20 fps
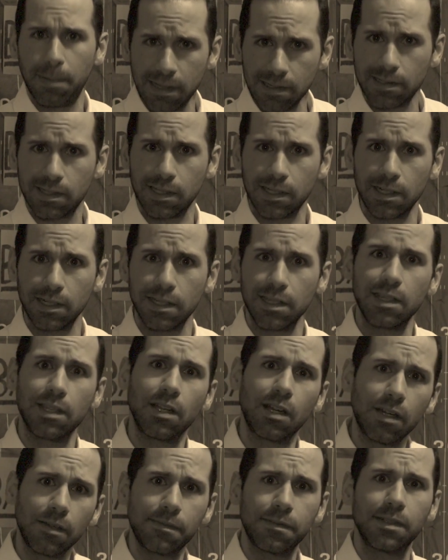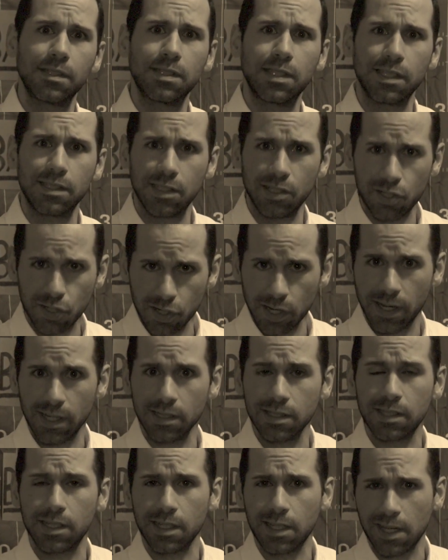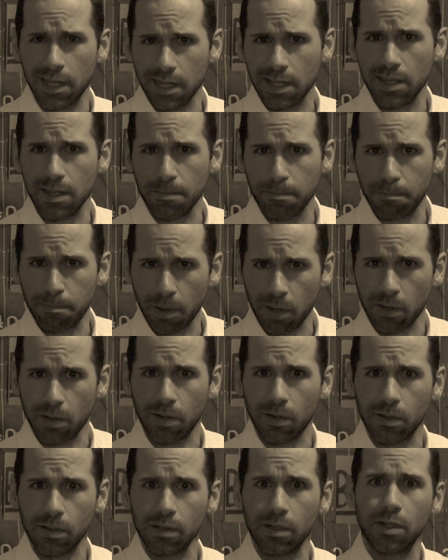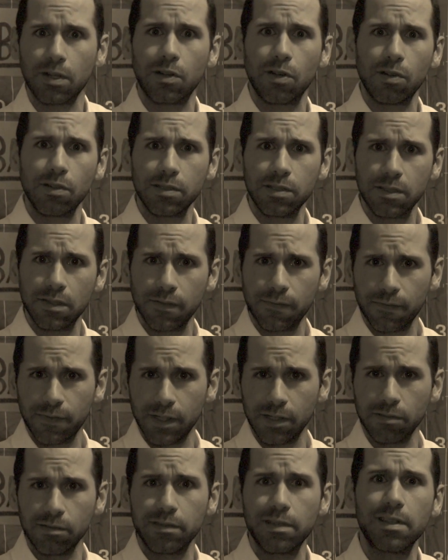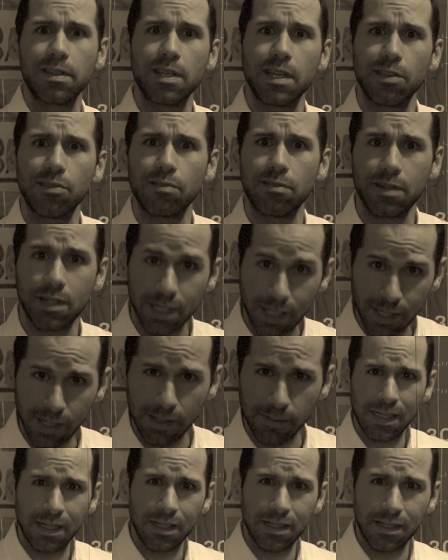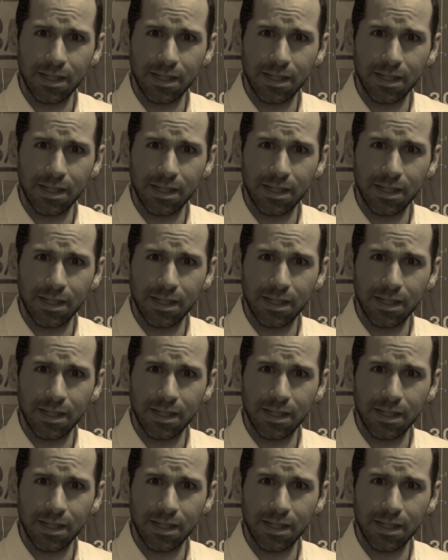Basically, the offense has a chance to kick the ball across the field to the other team.